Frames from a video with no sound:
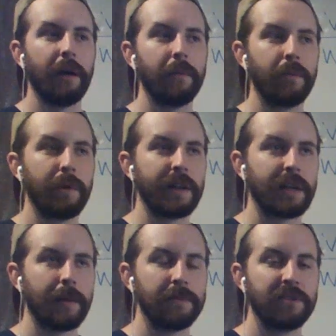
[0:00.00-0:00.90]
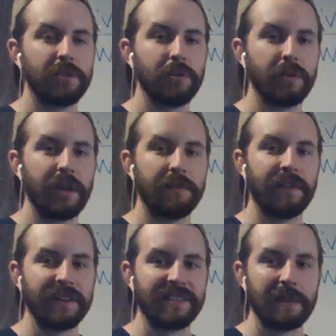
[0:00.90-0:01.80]
when it comes to
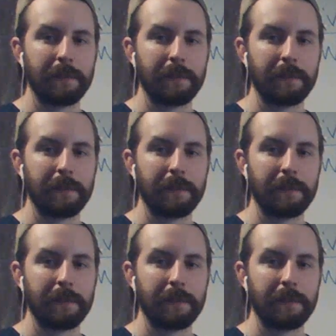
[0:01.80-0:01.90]
advancing